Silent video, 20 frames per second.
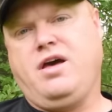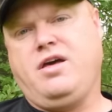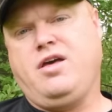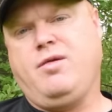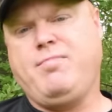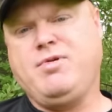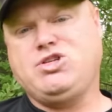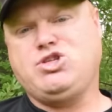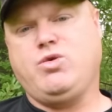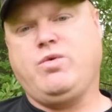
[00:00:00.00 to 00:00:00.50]

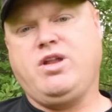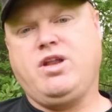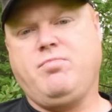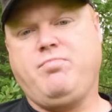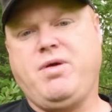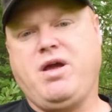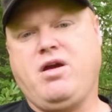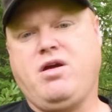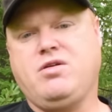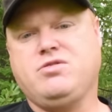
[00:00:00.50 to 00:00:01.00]
Habituated
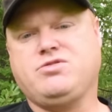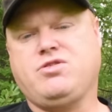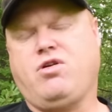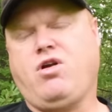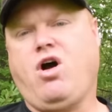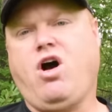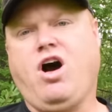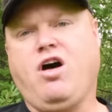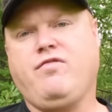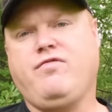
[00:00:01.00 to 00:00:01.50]
bears are
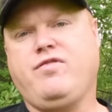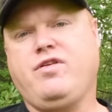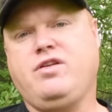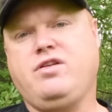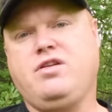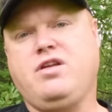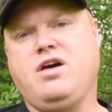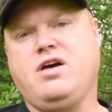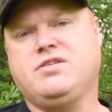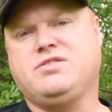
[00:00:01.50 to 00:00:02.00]

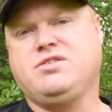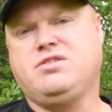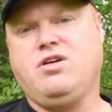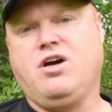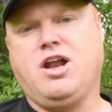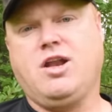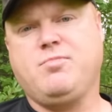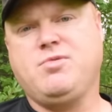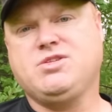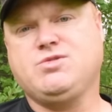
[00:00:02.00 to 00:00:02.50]
often uh,
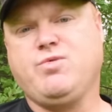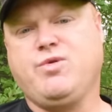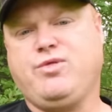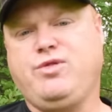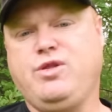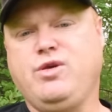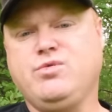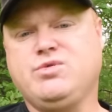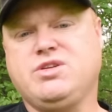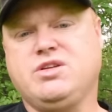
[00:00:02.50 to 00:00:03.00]
synonymous with
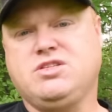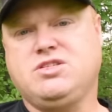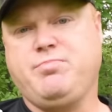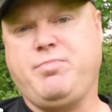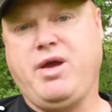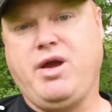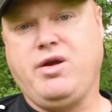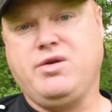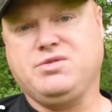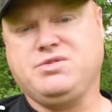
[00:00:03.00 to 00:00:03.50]
nuisance
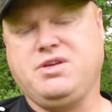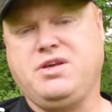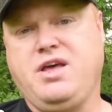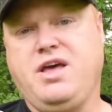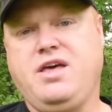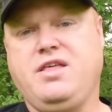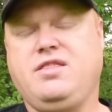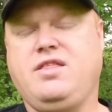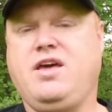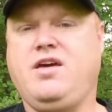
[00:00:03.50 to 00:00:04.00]
bears.
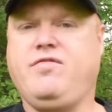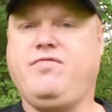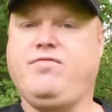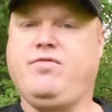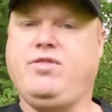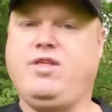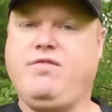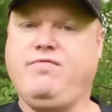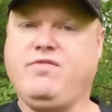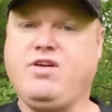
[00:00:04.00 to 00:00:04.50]
They've,
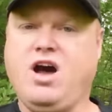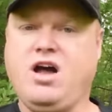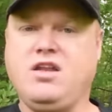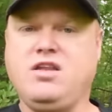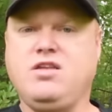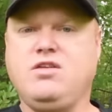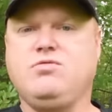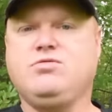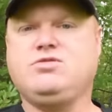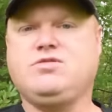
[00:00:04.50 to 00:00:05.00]
they've gotten
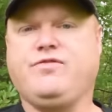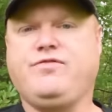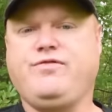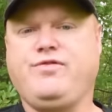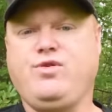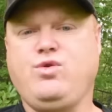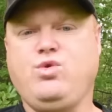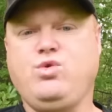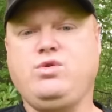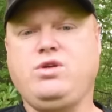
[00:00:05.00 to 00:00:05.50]
used to
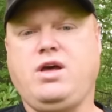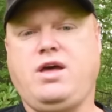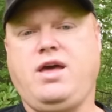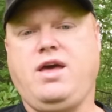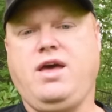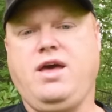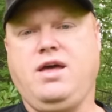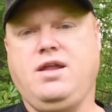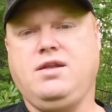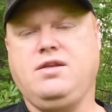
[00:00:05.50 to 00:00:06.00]
food
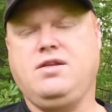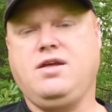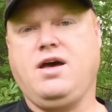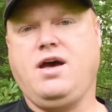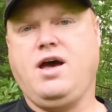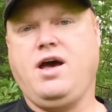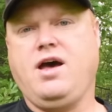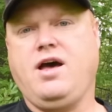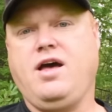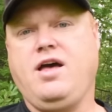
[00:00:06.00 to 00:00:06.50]
and
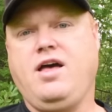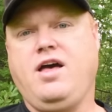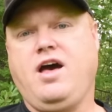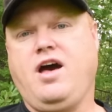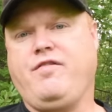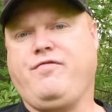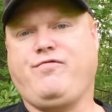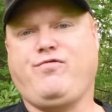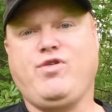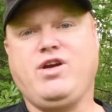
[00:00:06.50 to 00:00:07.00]
uh,
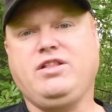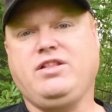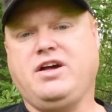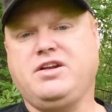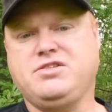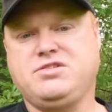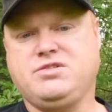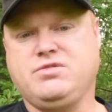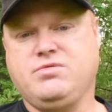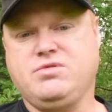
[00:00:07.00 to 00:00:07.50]
a free
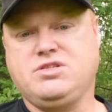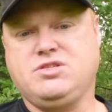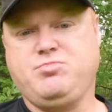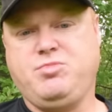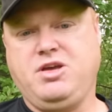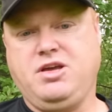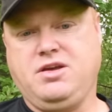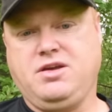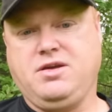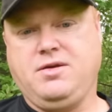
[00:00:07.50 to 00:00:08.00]
lunch, so to
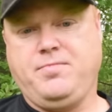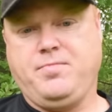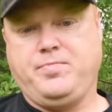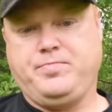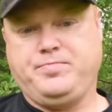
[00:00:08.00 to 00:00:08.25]
speak.